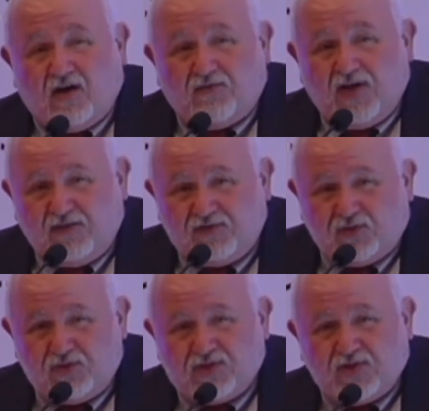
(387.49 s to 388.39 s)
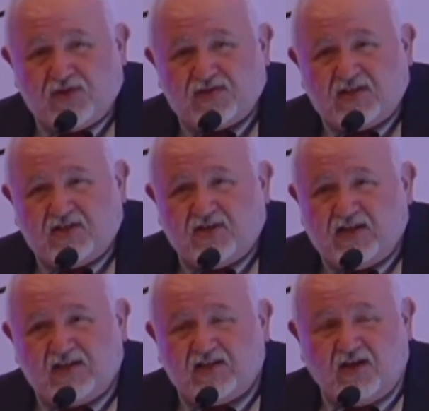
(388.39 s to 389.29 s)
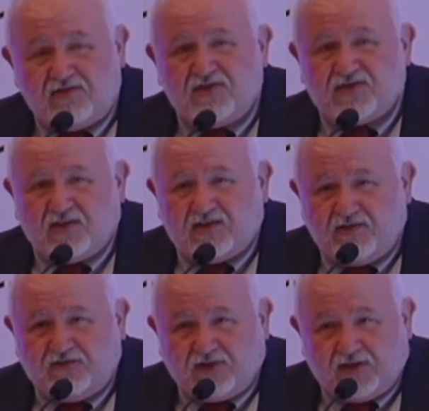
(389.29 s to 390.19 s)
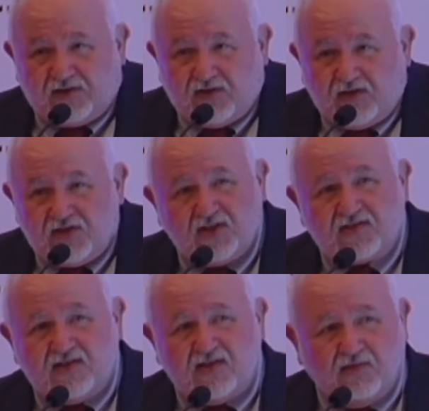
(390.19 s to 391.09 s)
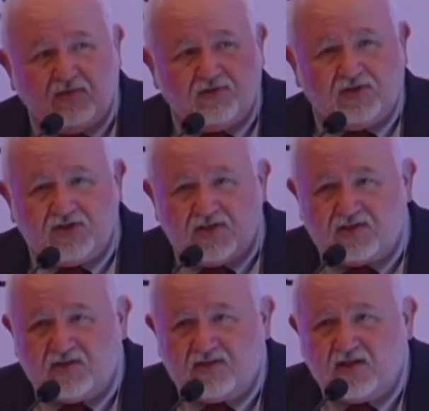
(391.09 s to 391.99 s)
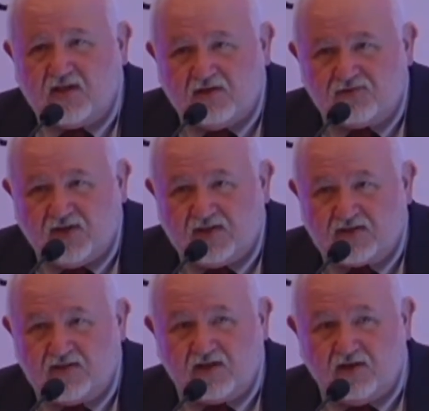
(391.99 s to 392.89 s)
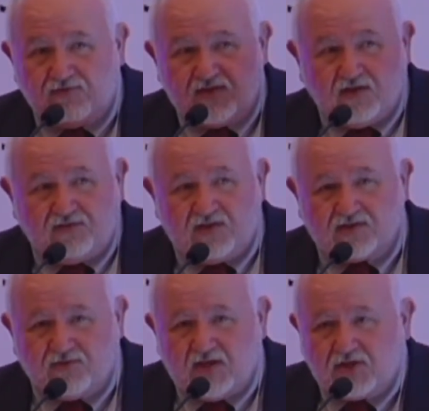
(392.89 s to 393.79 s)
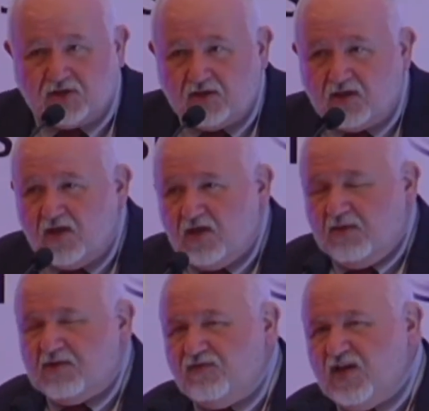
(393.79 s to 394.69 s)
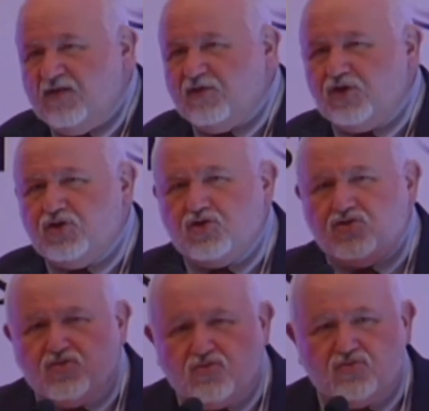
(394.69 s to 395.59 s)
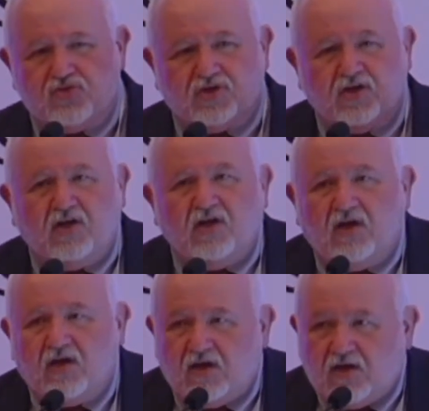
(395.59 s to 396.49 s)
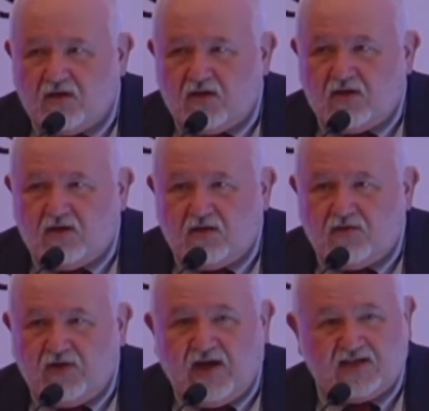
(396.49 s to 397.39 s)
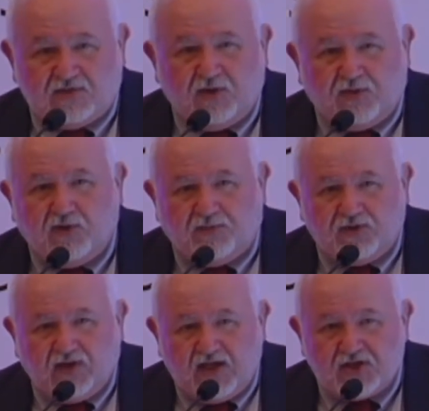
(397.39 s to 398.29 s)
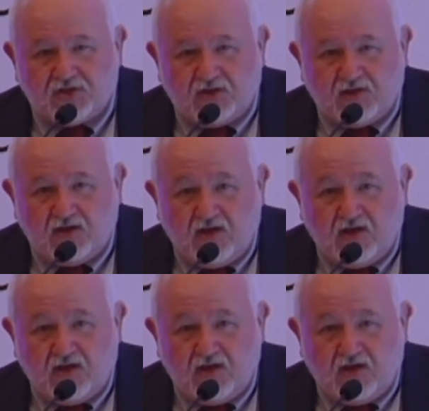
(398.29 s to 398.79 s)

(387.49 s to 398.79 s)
We have to also consider that countries are different. Just think about the GCC countries, the countries of this region. I mean, we have a huge expat population,